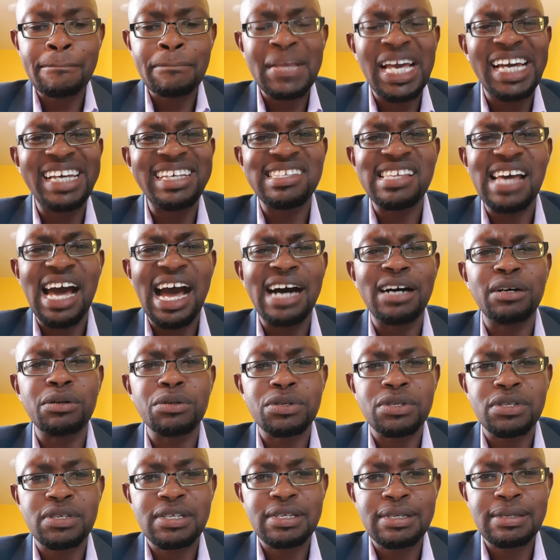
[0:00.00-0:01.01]
his
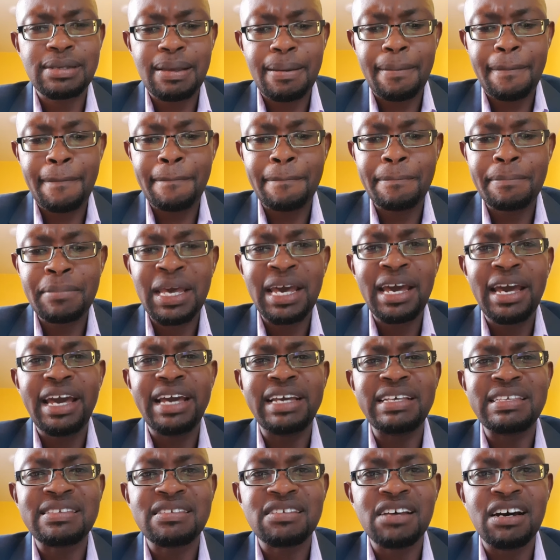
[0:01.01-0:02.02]
house,
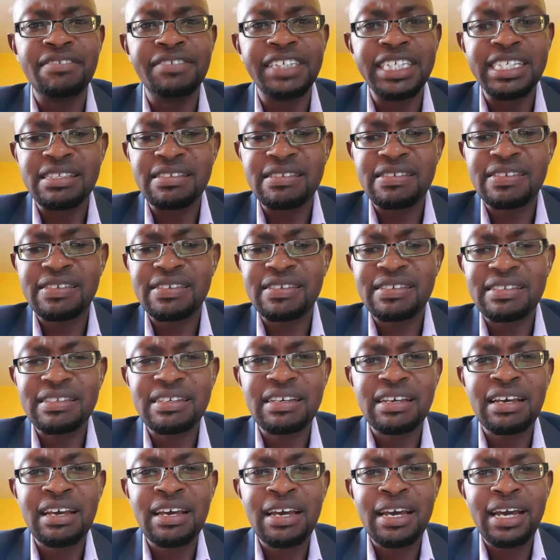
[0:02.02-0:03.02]
his servants,
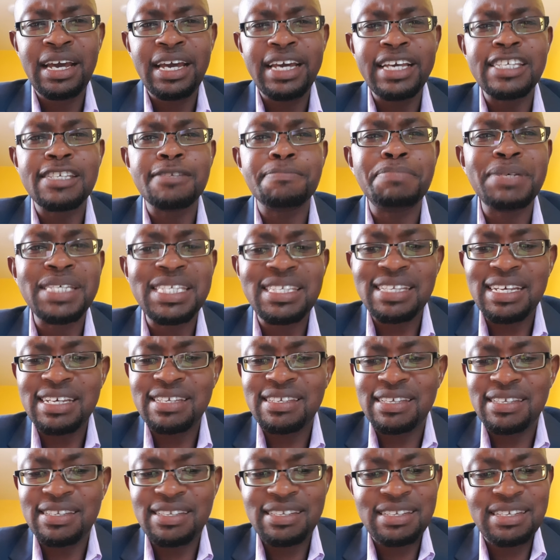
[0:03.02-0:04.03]
his
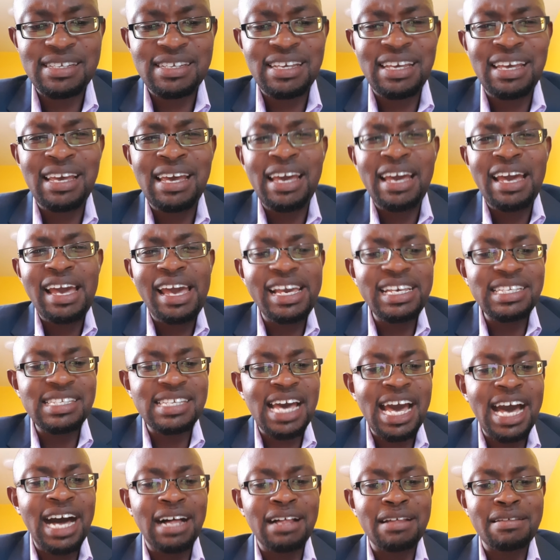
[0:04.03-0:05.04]
business, his
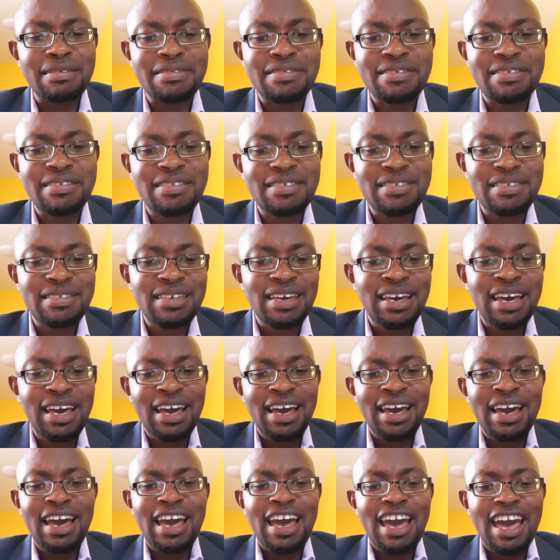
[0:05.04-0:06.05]
health,
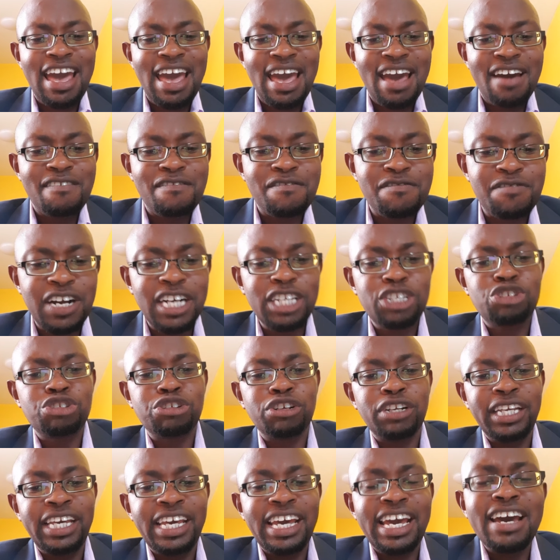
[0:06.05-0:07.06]

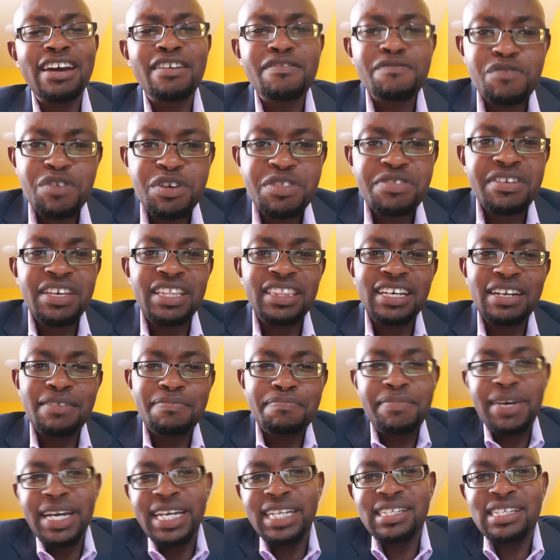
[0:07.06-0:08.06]
virtually everything
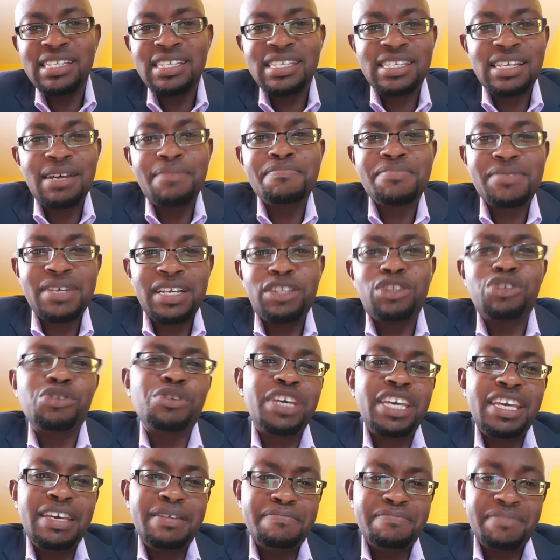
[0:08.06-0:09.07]
that meant something to
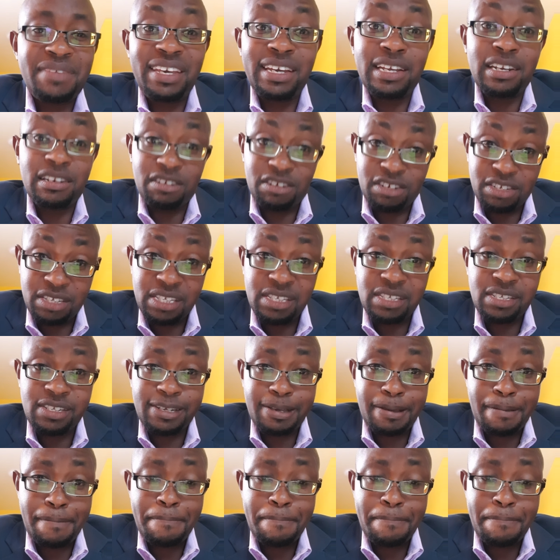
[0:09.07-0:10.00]
him, he lost.